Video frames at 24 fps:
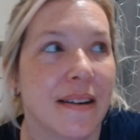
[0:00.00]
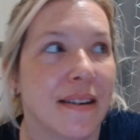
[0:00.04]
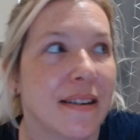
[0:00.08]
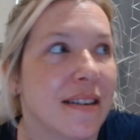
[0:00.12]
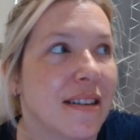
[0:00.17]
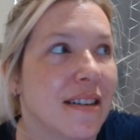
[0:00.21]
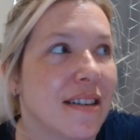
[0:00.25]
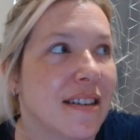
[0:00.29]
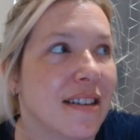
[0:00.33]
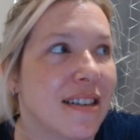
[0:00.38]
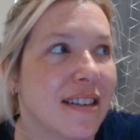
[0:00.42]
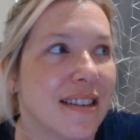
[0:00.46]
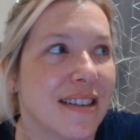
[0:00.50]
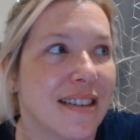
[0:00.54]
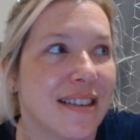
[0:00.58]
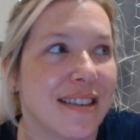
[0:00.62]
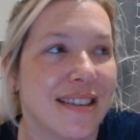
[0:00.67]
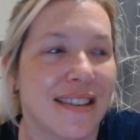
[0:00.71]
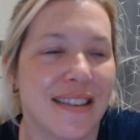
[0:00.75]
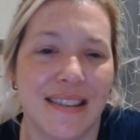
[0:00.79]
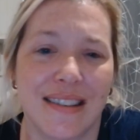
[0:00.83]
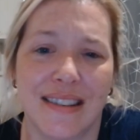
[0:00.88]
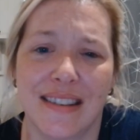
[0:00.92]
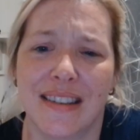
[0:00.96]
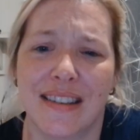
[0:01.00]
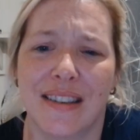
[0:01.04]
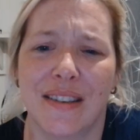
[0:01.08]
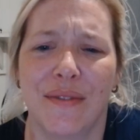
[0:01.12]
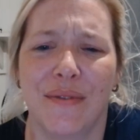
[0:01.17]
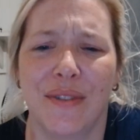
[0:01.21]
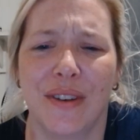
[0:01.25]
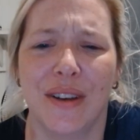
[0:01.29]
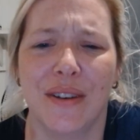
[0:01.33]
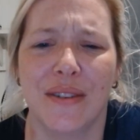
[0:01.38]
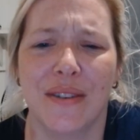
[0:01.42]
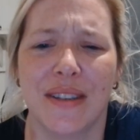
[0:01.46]
It's
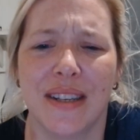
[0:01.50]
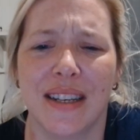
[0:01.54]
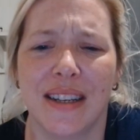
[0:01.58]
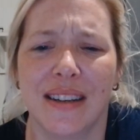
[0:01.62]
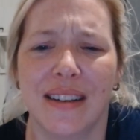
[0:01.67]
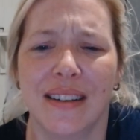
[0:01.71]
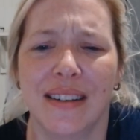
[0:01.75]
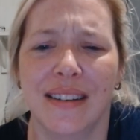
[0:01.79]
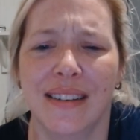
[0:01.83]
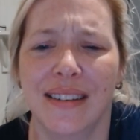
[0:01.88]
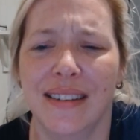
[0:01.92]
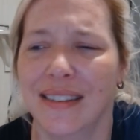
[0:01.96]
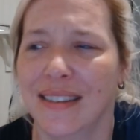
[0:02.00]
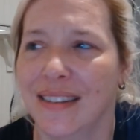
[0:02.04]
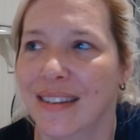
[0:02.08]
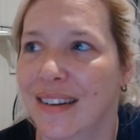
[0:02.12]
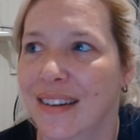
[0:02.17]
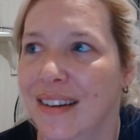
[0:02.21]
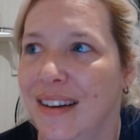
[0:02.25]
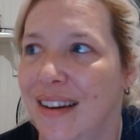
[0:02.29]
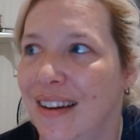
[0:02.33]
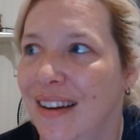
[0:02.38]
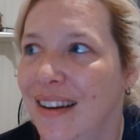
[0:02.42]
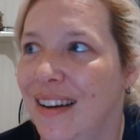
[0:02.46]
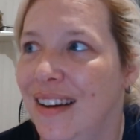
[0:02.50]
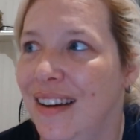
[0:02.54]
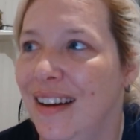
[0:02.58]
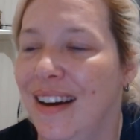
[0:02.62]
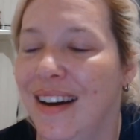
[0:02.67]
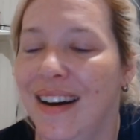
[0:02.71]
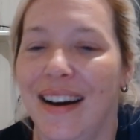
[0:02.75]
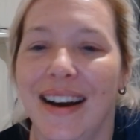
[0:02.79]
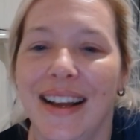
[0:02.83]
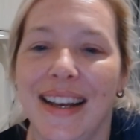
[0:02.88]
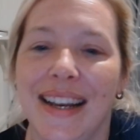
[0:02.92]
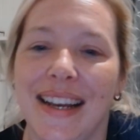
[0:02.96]
confusing.
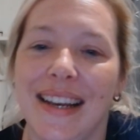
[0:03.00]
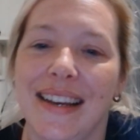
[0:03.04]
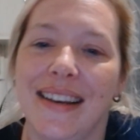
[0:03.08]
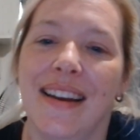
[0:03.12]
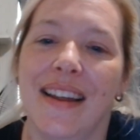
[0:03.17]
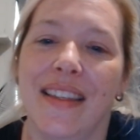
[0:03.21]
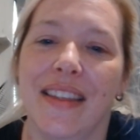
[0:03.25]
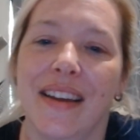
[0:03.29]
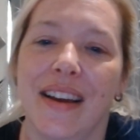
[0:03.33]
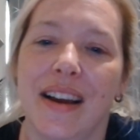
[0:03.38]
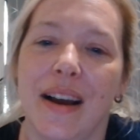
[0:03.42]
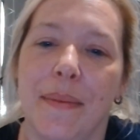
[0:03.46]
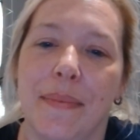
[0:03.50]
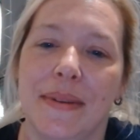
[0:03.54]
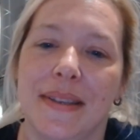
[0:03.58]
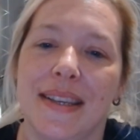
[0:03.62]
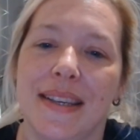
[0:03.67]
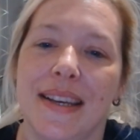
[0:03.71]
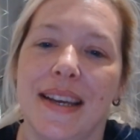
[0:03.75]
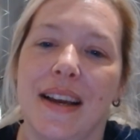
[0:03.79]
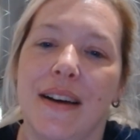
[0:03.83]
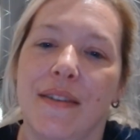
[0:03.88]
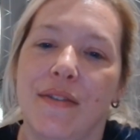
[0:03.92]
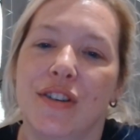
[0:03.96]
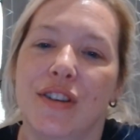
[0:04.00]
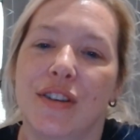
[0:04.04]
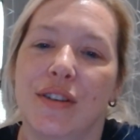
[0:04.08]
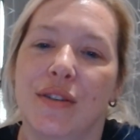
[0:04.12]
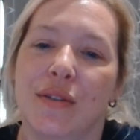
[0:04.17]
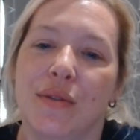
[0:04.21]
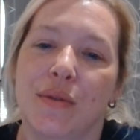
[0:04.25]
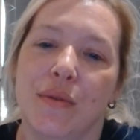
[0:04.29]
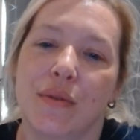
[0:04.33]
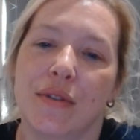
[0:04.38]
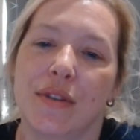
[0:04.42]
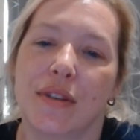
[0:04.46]
I need another cup of tea. I've just
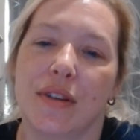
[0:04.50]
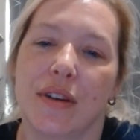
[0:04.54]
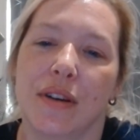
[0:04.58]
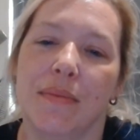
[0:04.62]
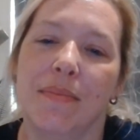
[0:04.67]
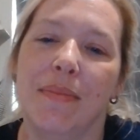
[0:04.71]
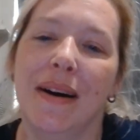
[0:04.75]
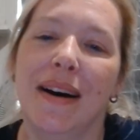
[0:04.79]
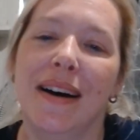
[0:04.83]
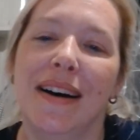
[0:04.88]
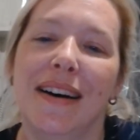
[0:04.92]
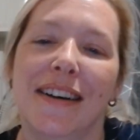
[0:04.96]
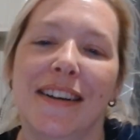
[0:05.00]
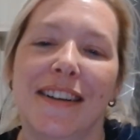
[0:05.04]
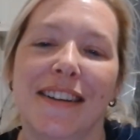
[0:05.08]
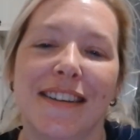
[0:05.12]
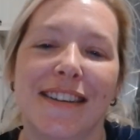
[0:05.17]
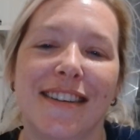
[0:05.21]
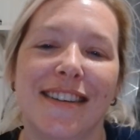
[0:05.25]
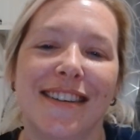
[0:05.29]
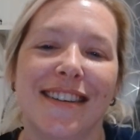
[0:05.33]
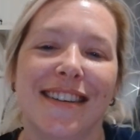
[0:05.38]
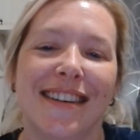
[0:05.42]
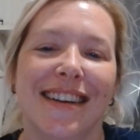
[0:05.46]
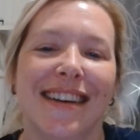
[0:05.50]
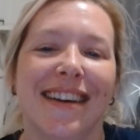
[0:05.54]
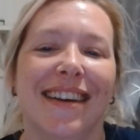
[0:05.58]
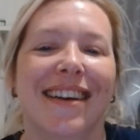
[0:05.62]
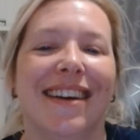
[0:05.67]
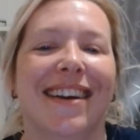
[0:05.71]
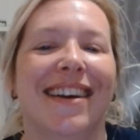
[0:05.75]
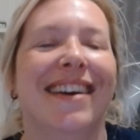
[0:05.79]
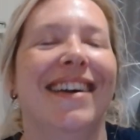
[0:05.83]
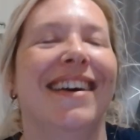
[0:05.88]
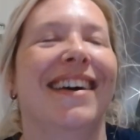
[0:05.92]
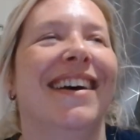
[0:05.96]
talked so much.
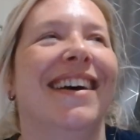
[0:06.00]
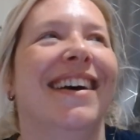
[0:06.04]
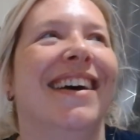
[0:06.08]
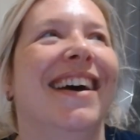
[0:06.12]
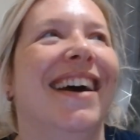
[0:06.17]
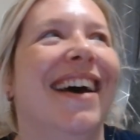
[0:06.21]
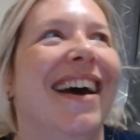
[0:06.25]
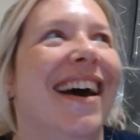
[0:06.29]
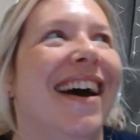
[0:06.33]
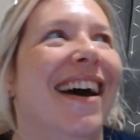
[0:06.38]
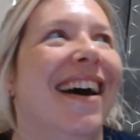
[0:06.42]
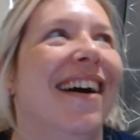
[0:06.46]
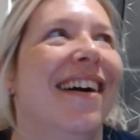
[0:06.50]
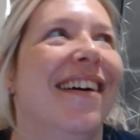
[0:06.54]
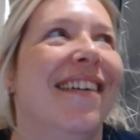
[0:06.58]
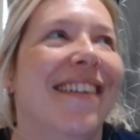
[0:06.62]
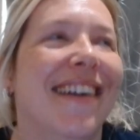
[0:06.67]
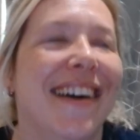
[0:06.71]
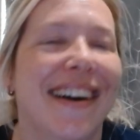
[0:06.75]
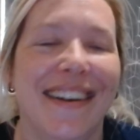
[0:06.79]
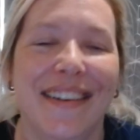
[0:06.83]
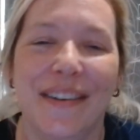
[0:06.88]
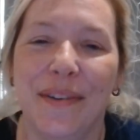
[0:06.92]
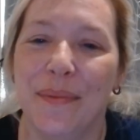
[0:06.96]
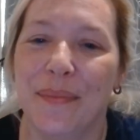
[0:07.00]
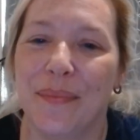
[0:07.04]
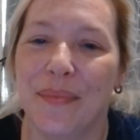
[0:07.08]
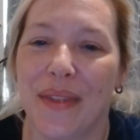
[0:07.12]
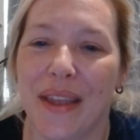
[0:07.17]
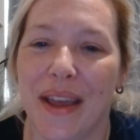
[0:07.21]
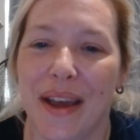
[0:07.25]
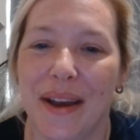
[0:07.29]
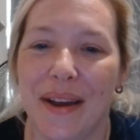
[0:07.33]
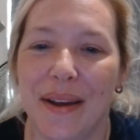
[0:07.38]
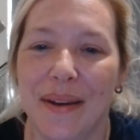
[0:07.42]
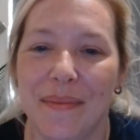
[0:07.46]
Well,
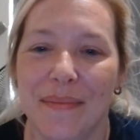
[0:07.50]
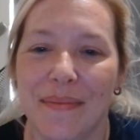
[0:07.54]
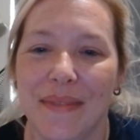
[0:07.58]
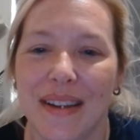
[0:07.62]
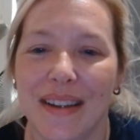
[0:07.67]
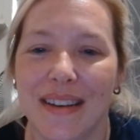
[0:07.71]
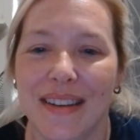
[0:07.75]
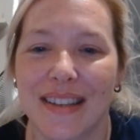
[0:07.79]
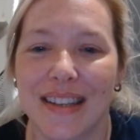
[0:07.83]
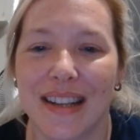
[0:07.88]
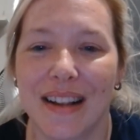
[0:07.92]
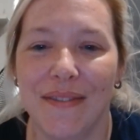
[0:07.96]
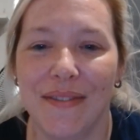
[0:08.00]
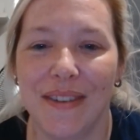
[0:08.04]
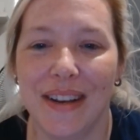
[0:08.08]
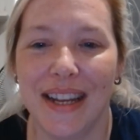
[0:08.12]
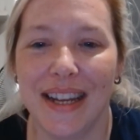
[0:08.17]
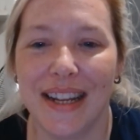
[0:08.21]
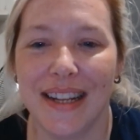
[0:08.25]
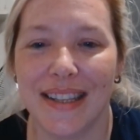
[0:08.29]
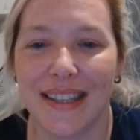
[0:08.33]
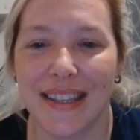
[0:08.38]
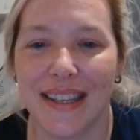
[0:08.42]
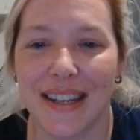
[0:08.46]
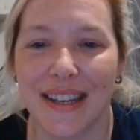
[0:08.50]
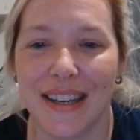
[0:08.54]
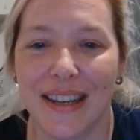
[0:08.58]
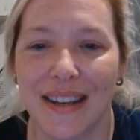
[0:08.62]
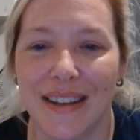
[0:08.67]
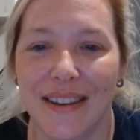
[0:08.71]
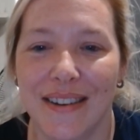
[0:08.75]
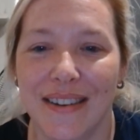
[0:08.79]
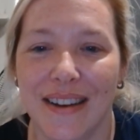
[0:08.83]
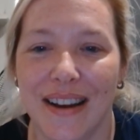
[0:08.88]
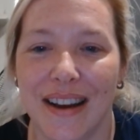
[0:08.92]
it was lovely to